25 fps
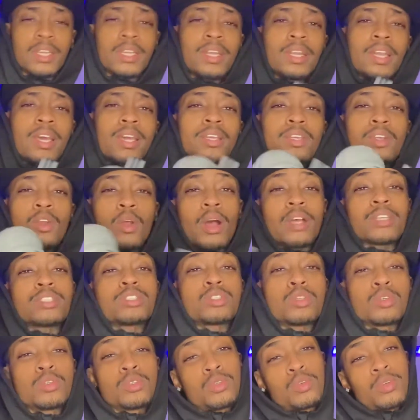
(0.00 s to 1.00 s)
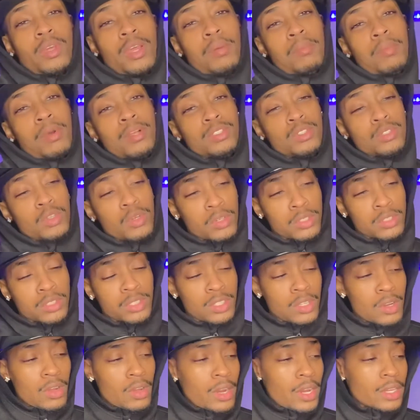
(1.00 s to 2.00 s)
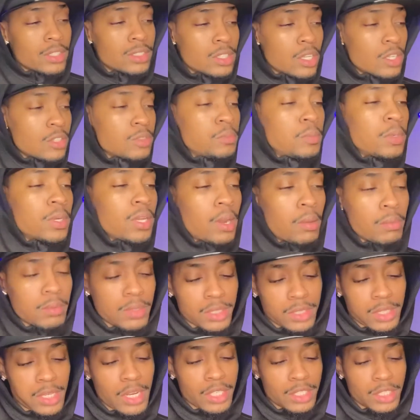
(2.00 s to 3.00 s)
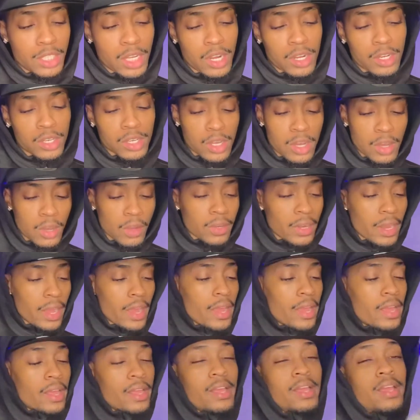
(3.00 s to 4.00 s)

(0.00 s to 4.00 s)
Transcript: Like, you know, I still do get my Jordans and all that stuff, but I'm going to just let y'all know that,